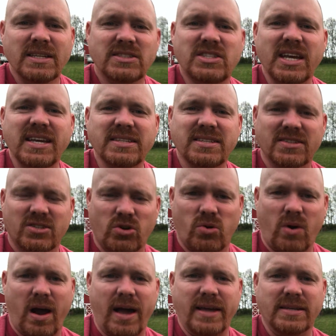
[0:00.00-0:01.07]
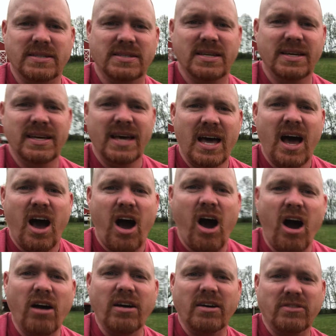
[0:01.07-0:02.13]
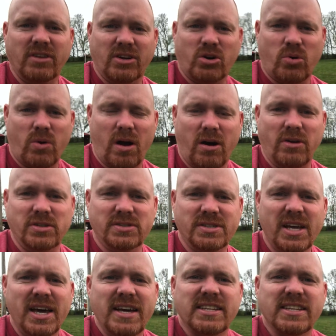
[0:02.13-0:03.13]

Jesus Christ hung on the cross,